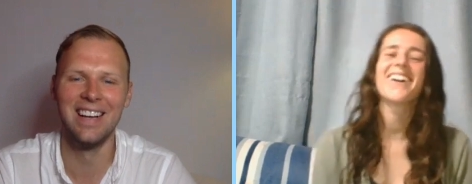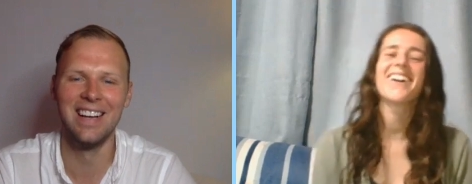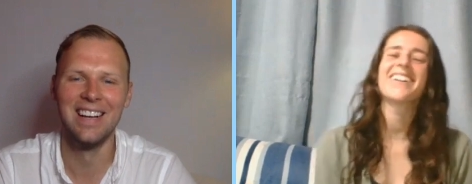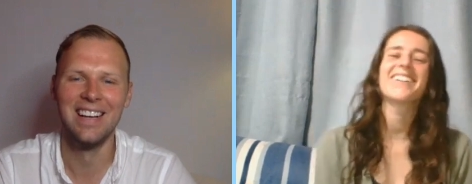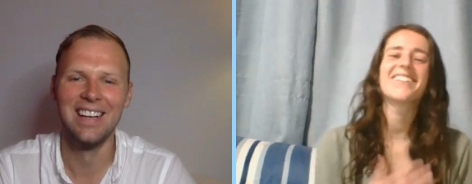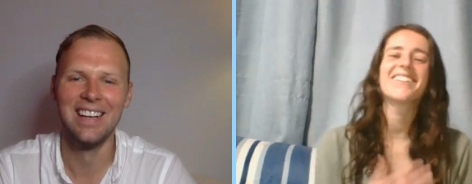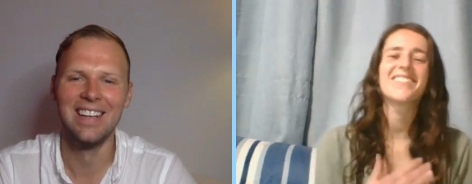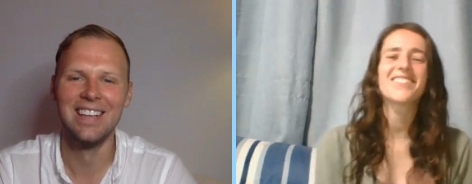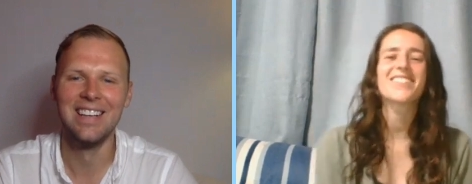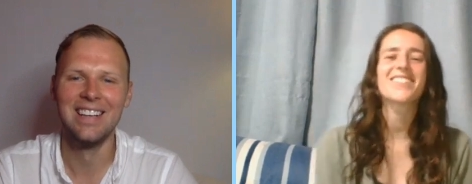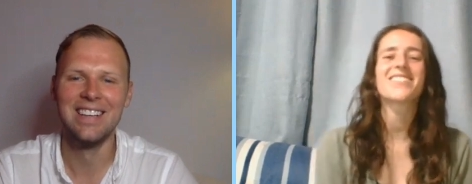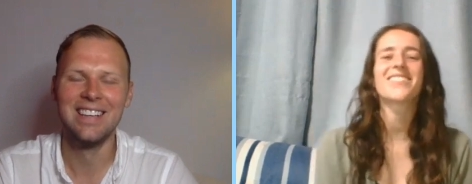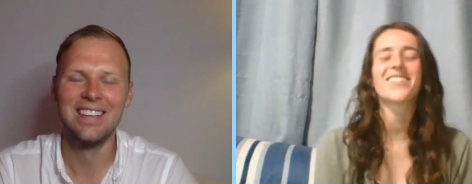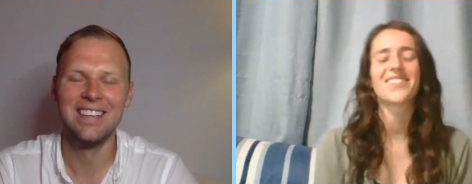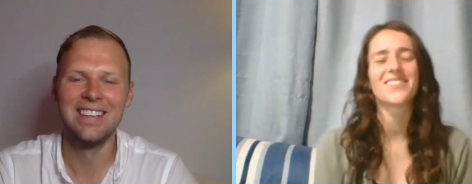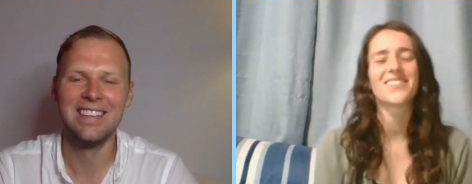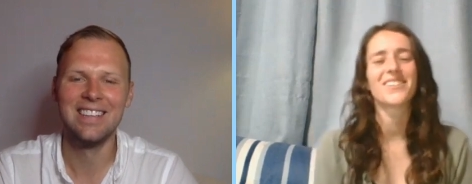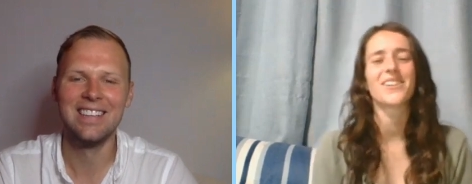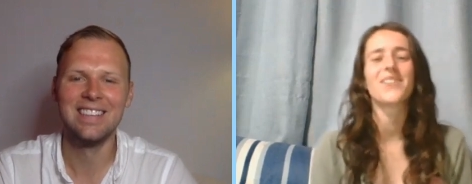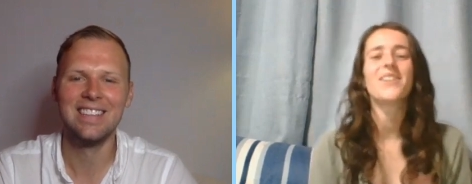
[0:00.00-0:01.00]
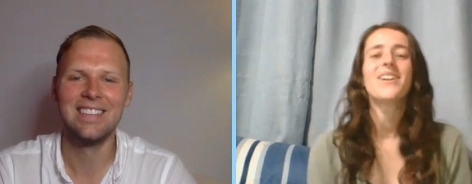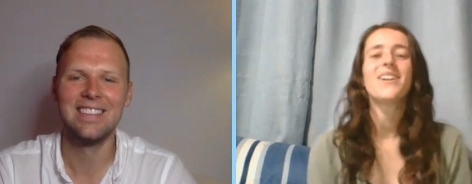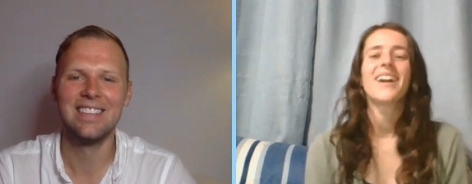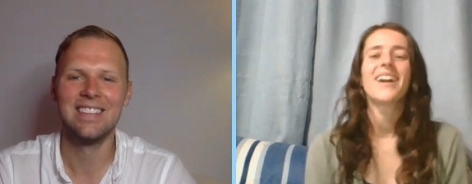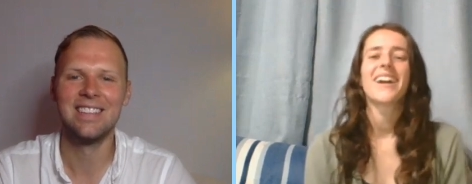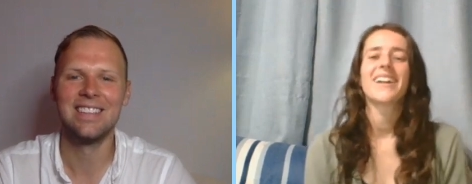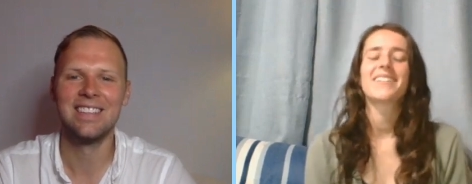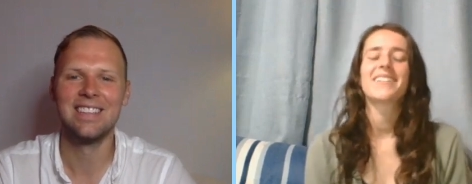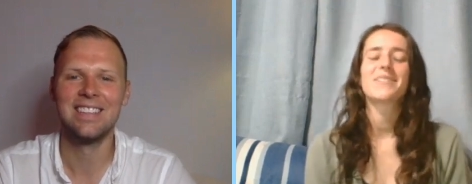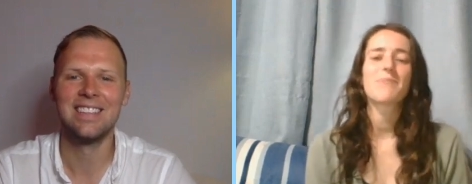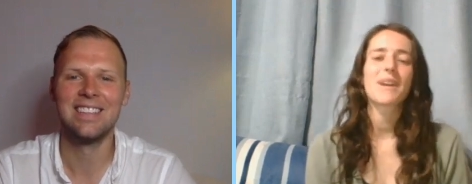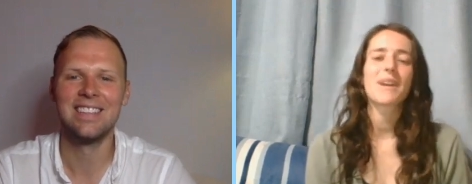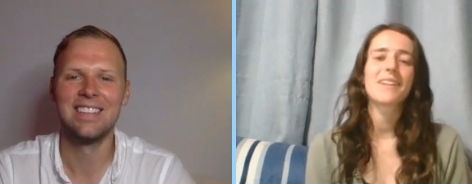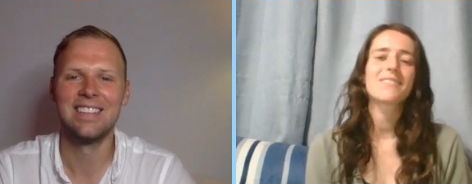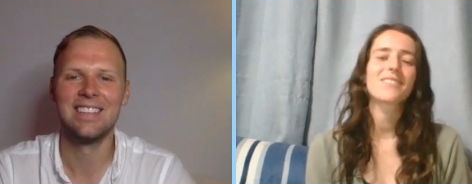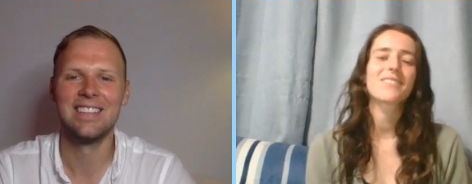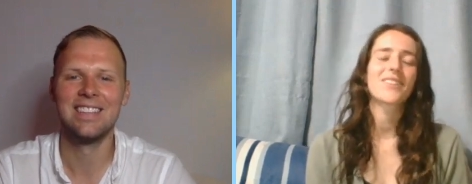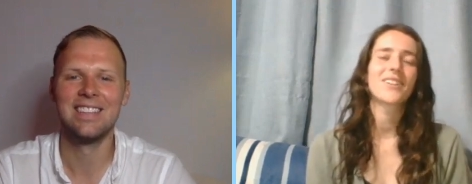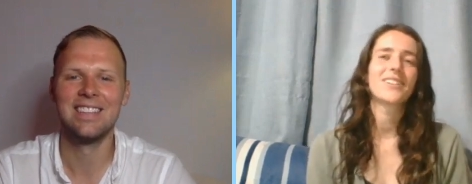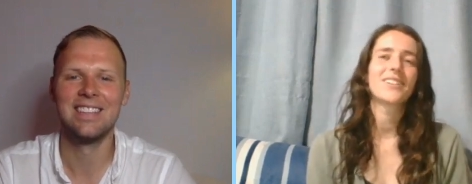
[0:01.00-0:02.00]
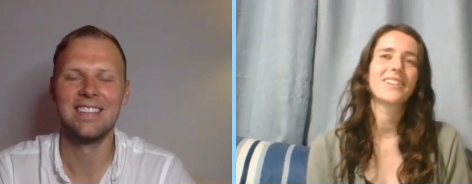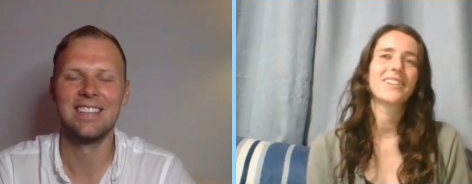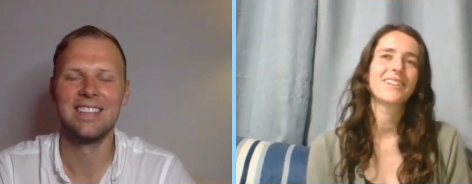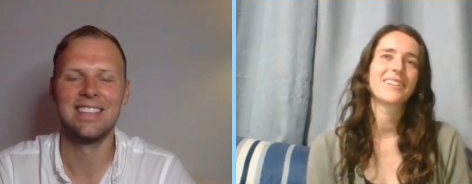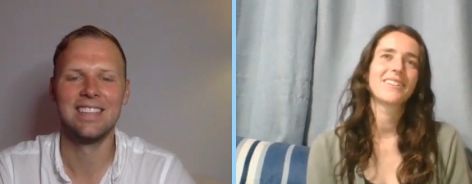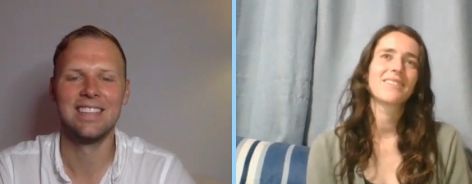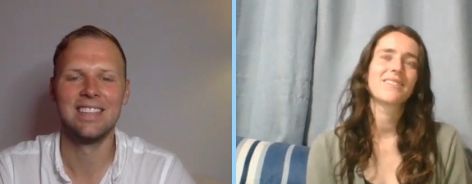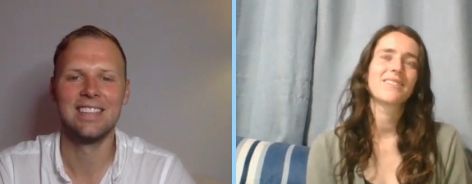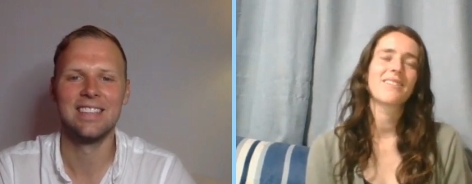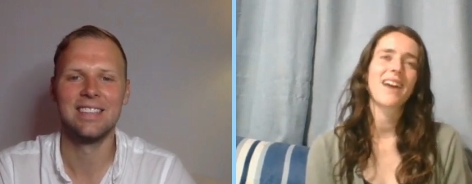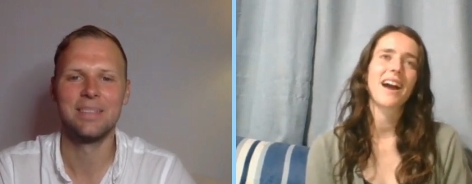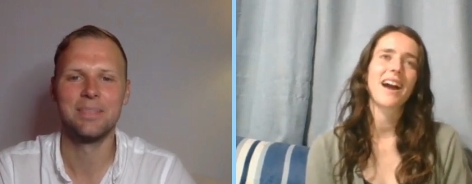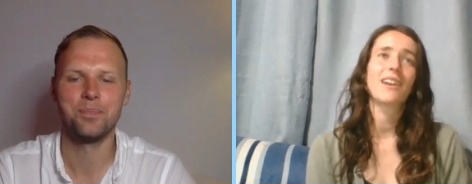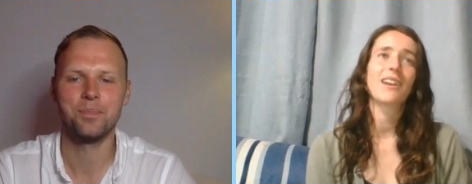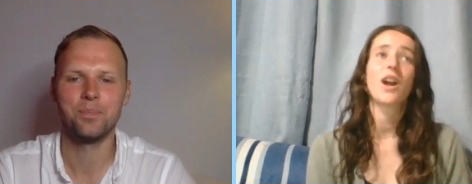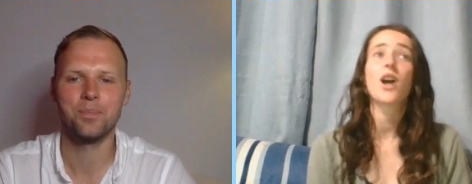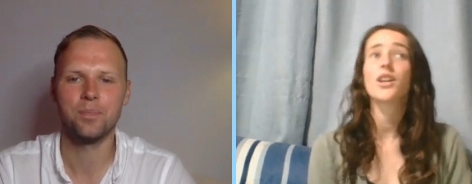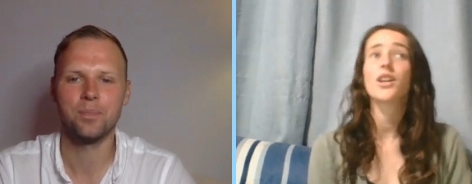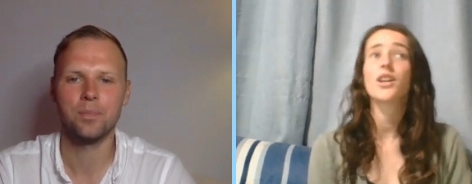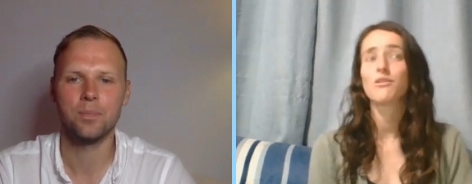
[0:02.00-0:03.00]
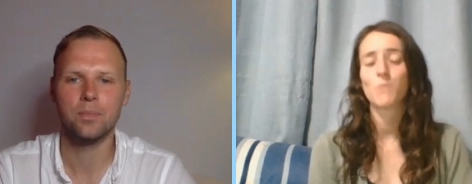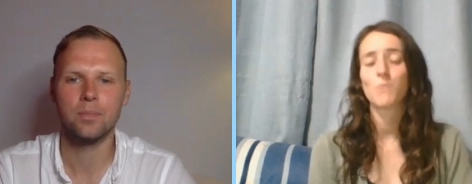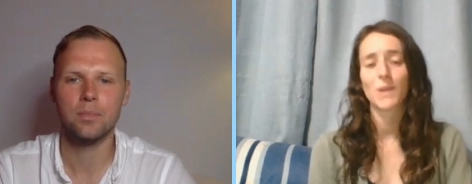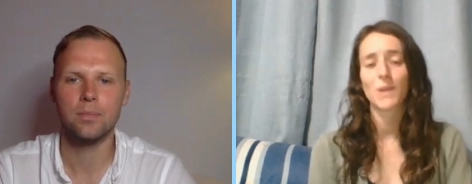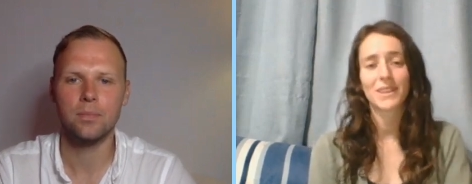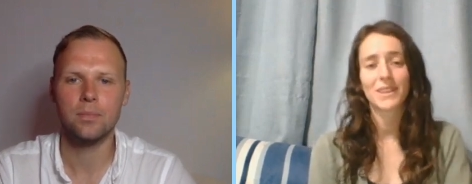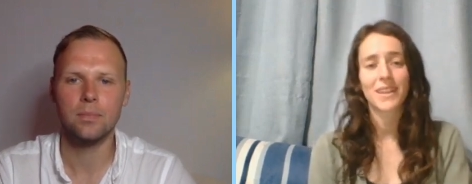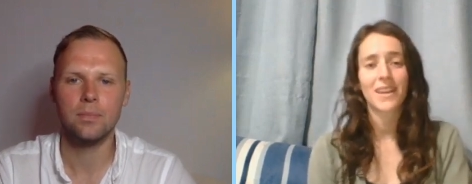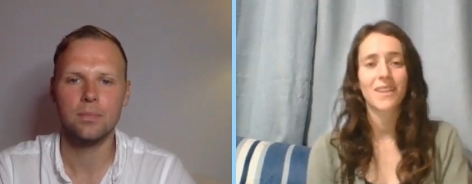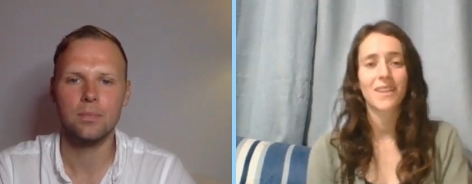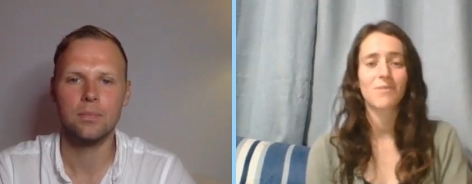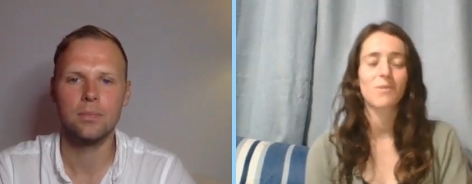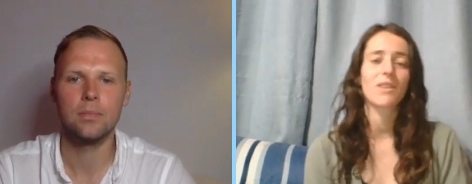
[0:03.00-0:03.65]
Speaker 1: and it also, you know, it depends on the how long you've been there,